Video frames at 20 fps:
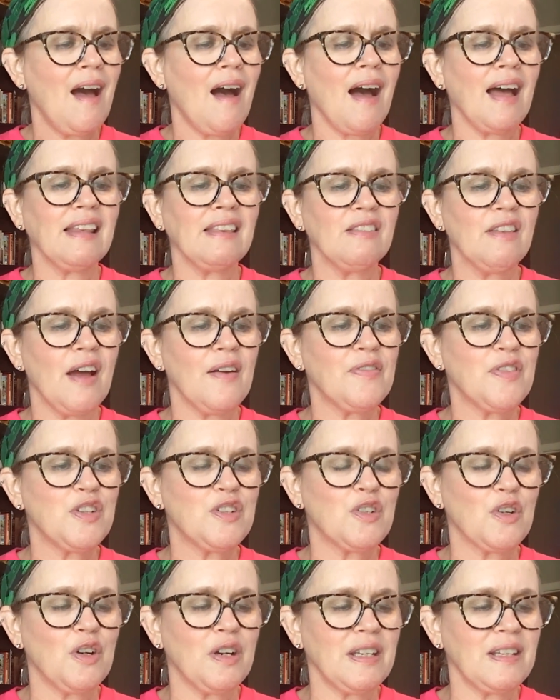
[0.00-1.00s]
I love the
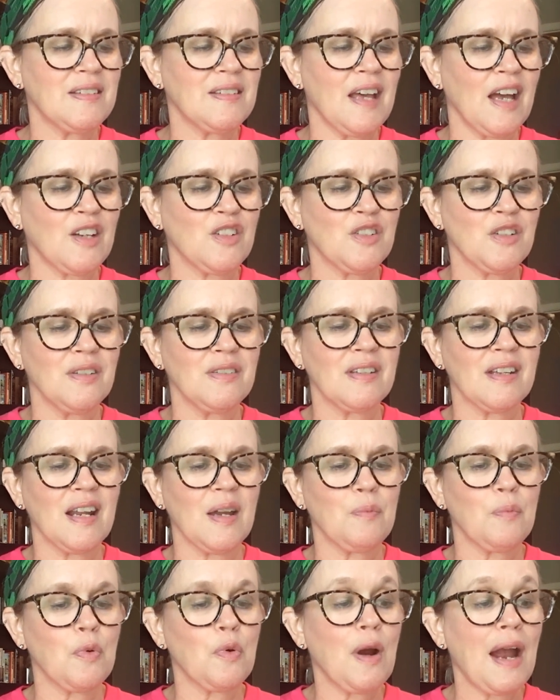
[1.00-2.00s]
dirty sections, and
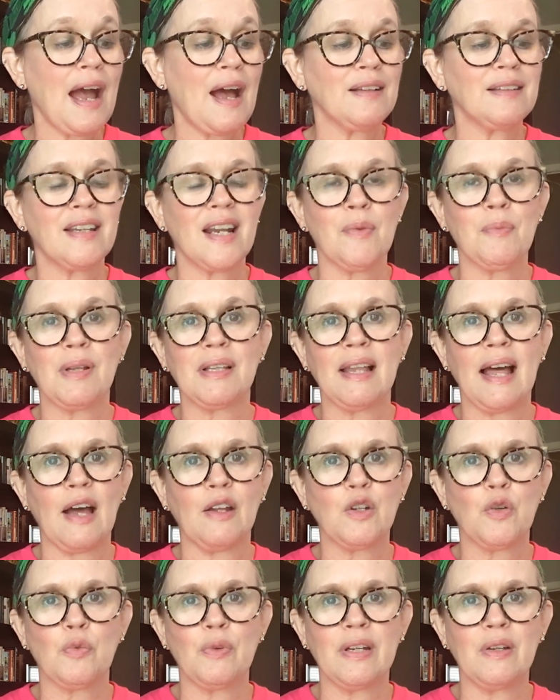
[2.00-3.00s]
I'm proud that I'm
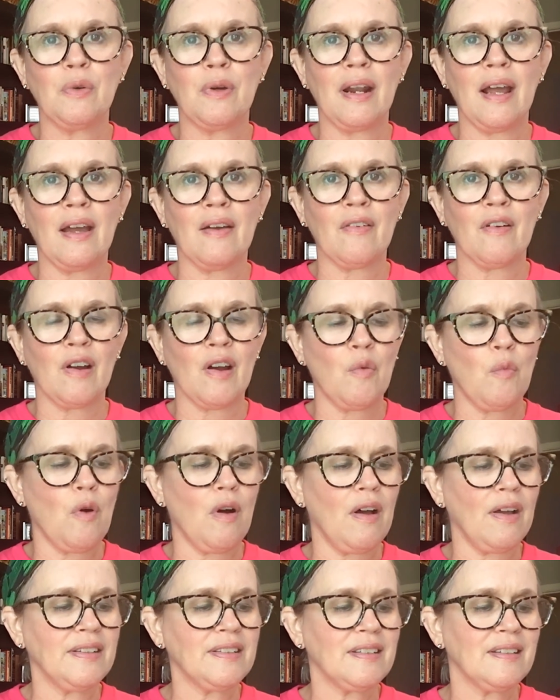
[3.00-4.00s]
allowed to read whatever I
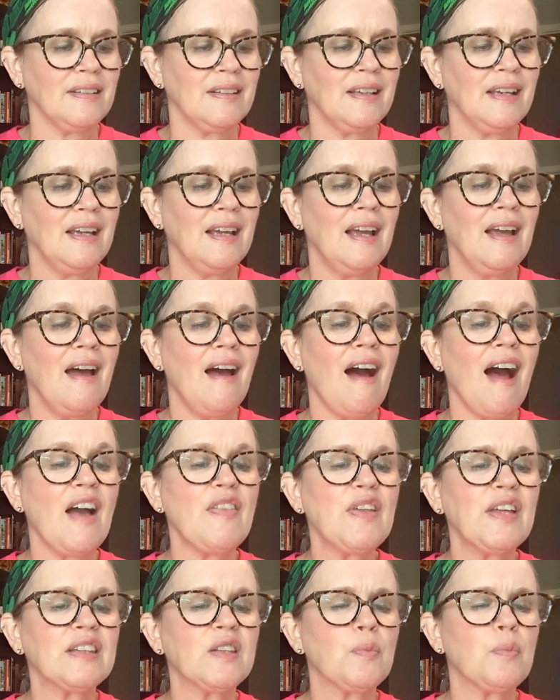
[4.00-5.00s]
want. I
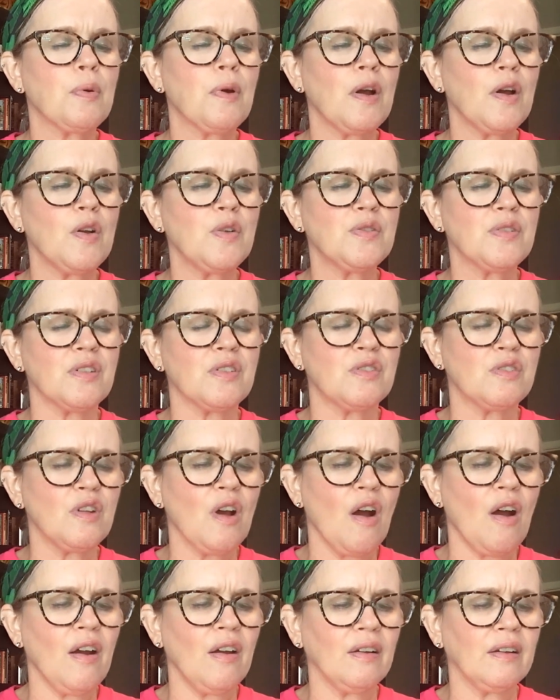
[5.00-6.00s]
think the prose is
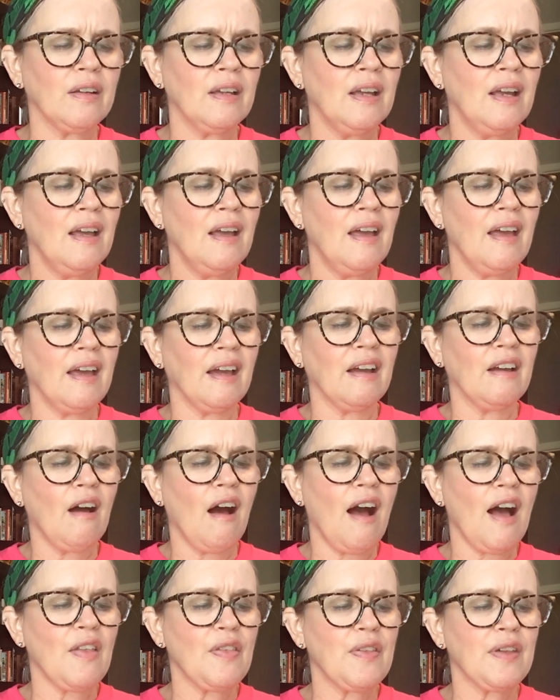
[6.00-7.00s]
dark, and
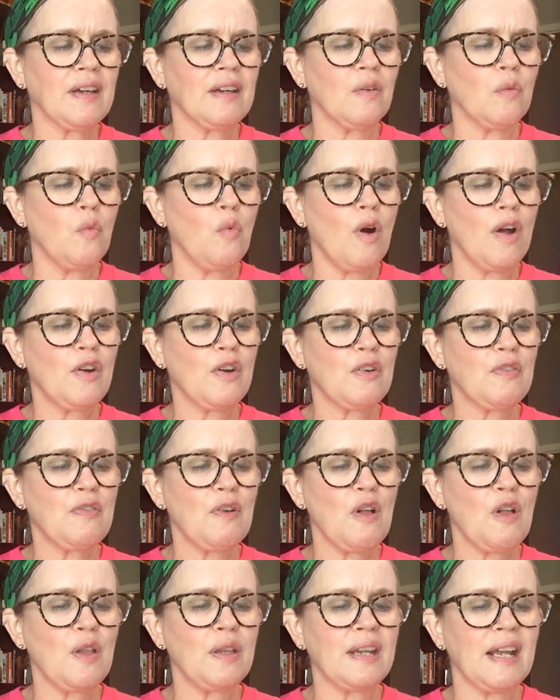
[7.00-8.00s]
gothic and
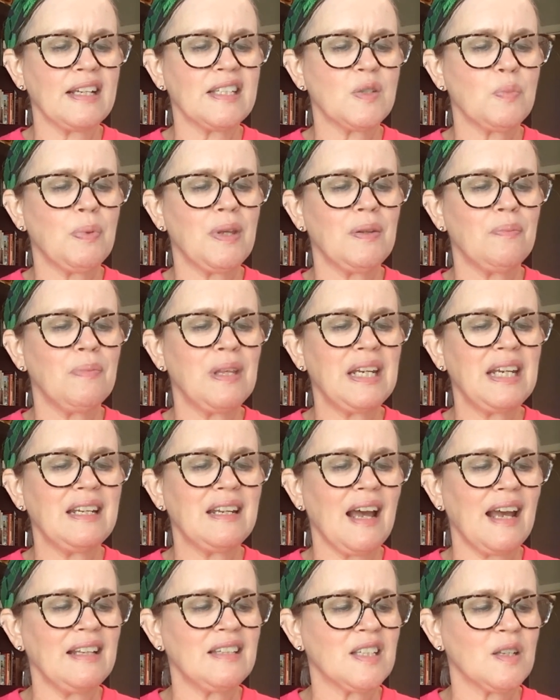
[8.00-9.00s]
wonderful, and I spend many
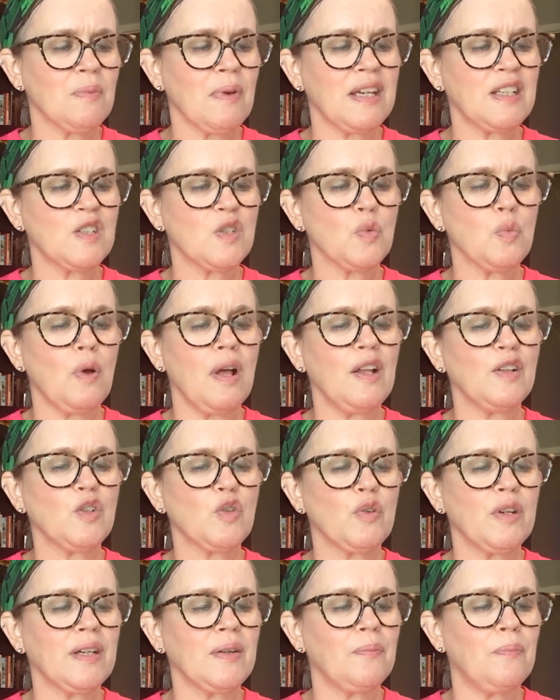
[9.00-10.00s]
nights in my
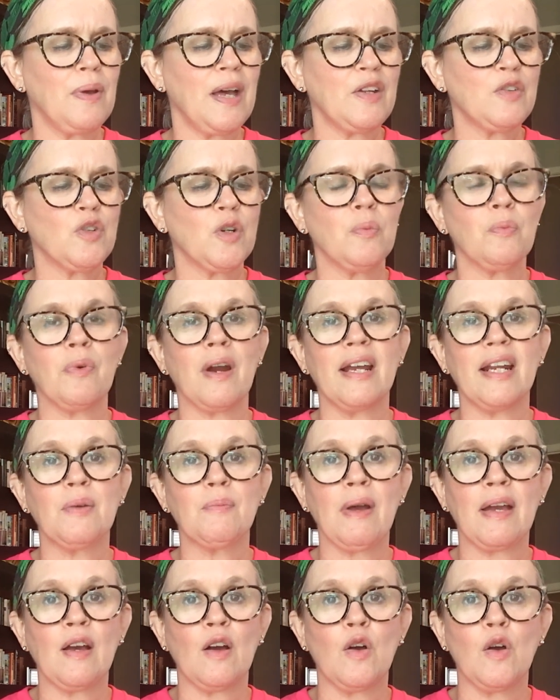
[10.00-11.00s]
sweltering bedroom writing
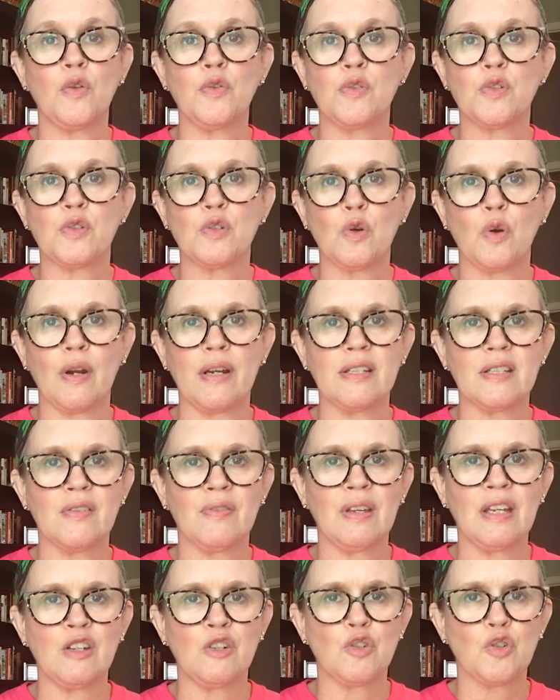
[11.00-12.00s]
my own stories of
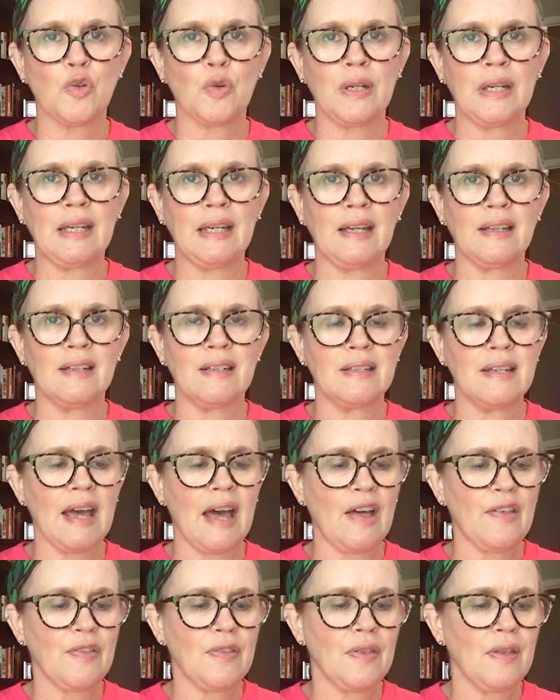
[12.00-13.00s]
intrigue and
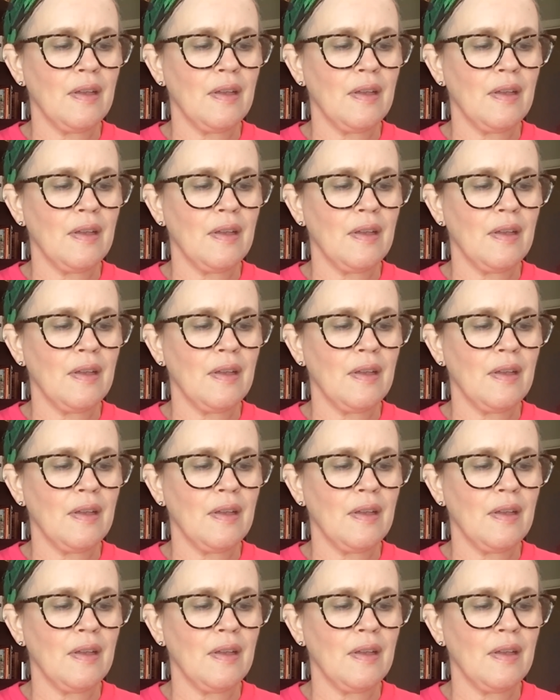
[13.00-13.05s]
death.